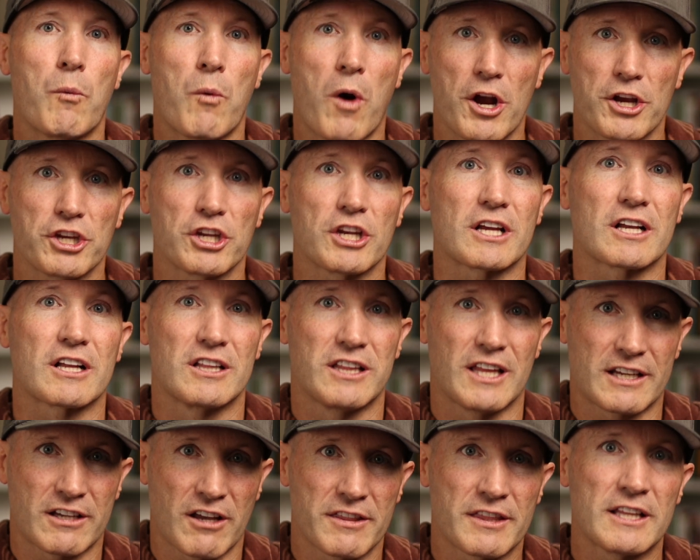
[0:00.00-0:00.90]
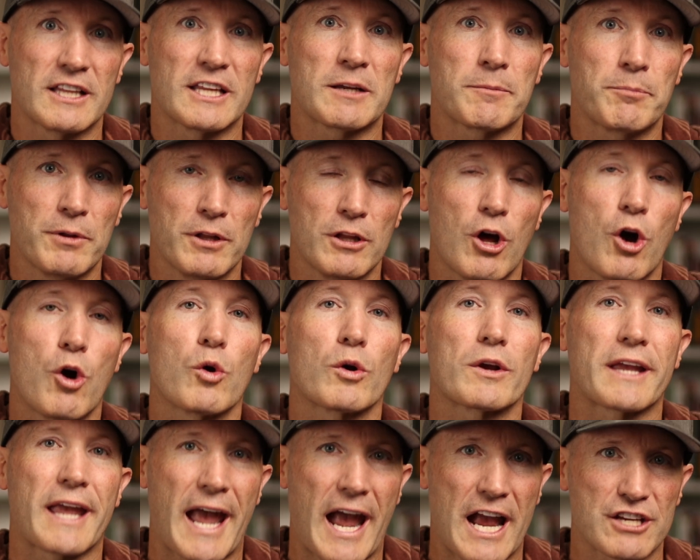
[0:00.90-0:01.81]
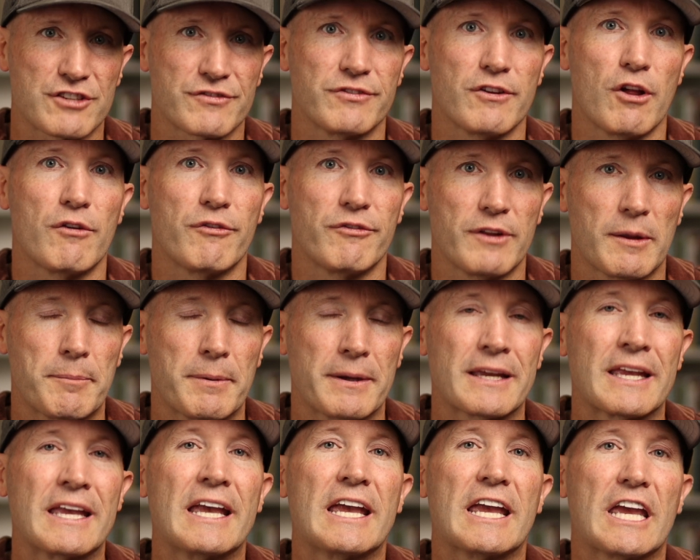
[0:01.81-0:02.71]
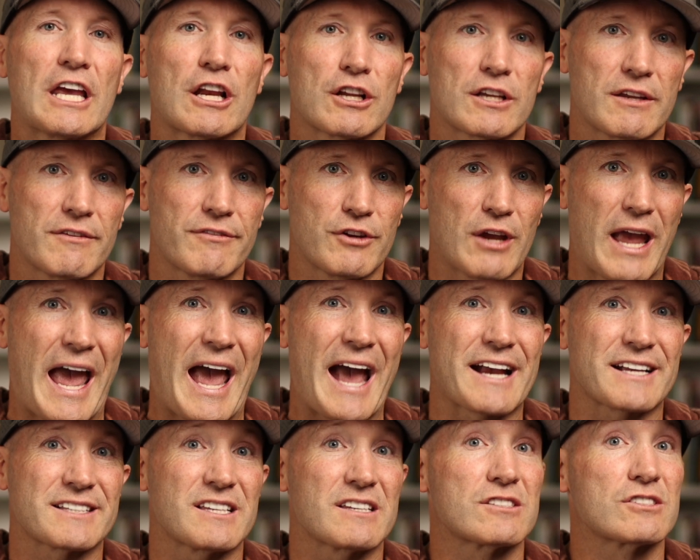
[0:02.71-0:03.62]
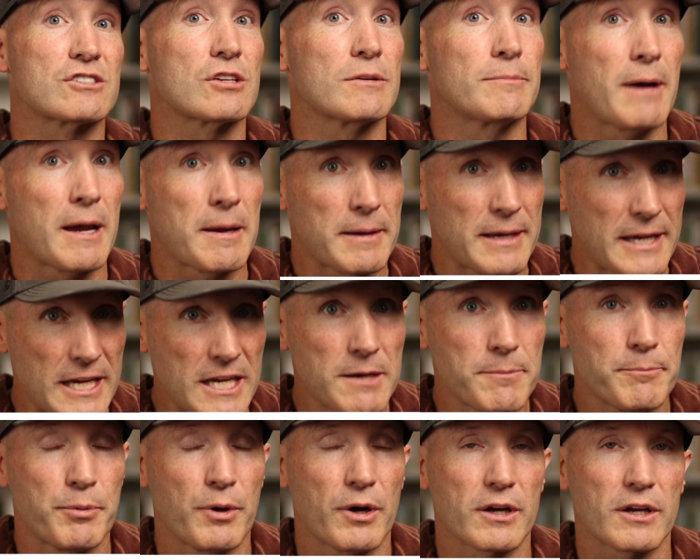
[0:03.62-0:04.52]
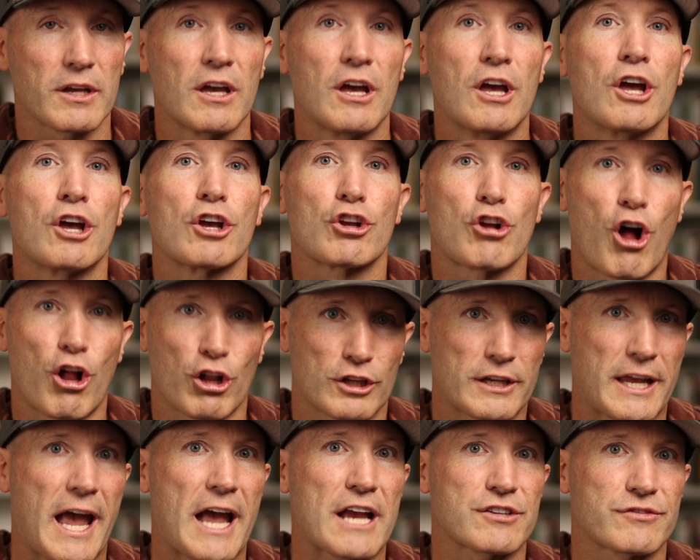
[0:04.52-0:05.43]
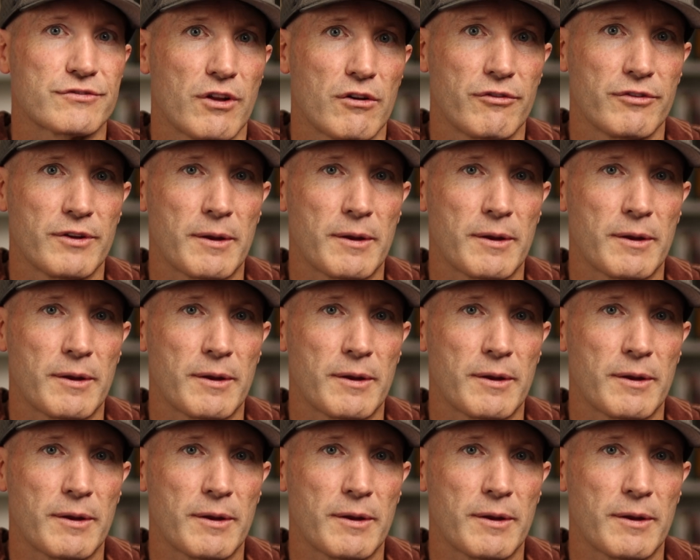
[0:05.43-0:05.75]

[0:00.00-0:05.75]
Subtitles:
want you to click on the link below, Cash Flow Flipping. It'll give you access to my ebook called Cash Flow